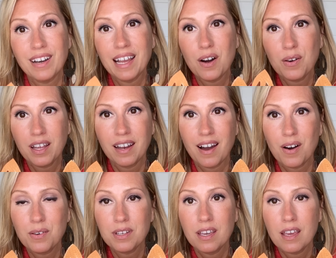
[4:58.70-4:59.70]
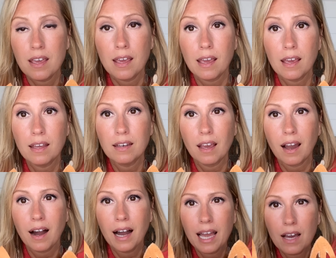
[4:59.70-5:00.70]
now cut out, and
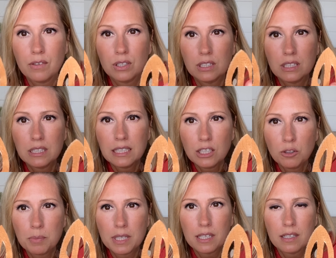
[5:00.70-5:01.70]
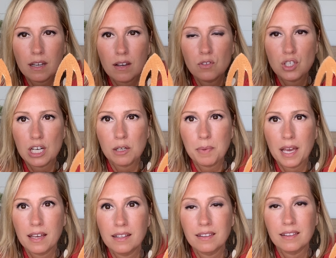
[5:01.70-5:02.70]
I have a little bit of gel
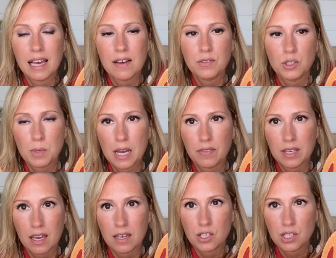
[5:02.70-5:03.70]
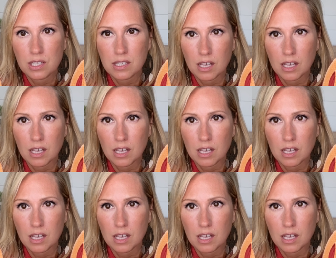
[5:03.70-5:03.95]
pen left around the edges.